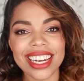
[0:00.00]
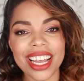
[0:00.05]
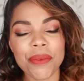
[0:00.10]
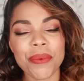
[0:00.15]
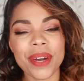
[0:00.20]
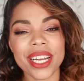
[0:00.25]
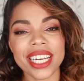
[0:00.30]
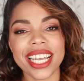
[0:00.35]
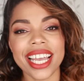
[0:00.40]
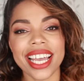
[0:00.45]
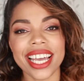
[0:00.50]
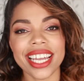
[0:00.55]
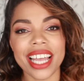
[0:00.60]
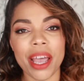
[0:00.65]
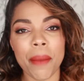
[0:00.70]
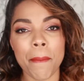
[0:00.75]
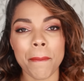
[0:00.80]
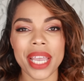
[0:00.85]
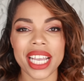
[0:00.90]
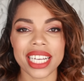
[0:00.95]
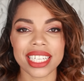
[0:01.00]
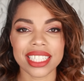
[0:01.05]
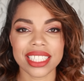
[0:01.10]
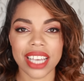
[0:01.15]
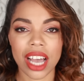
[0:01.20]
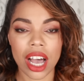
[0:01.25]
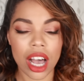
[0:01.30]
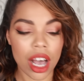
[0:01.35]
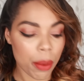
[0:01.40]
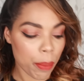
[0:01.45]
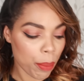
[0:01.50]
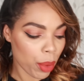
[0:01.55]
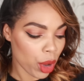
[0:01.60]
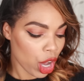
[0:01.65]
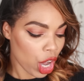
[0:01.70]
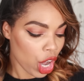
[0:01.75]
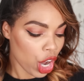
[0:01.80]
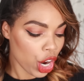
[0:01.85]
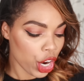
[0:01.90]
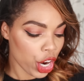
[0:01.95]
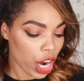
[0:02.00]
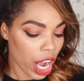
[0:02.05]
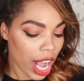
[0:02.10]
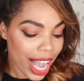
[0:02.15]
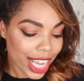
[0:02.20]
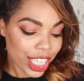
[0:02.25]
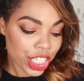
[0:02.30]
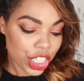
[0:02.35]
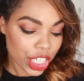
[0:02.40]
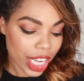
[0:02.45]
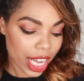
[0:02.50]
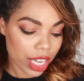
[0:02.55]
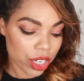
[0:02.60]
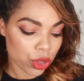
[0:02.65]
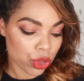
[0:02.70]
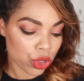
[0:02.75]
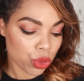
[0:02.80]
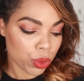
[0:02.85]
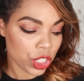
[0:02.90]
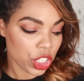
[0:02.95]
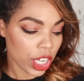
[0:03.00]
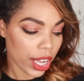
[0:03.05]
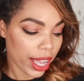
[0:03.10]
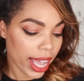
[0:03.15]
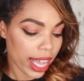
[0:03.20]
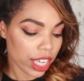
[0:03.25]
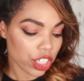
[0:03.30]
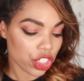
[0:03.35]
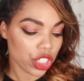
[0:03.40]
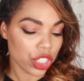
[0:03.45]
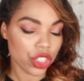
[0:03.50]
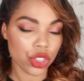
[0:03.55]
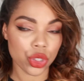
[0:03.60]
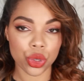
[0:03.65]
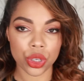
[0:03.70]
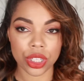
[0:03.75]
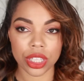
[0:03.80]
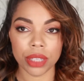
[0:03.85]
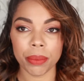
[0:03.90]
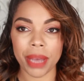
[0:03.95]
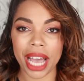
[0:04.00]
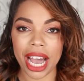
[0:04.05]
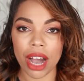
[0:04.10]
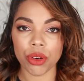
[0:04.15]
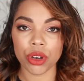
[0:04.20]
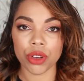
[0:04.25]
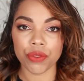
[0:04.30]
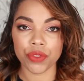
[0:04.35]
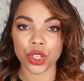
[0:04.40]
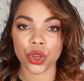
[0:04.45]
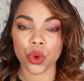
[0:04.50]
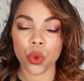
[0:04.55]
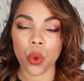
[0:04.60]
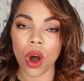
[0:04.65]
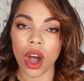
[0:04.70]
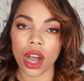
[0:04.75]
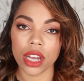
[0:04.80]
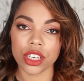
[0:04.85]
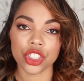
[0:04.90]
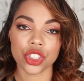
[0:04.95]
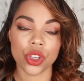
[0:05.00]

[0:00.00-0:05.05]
And I went ahead and picked up her eyeshadows, which I actually took them out of the quad.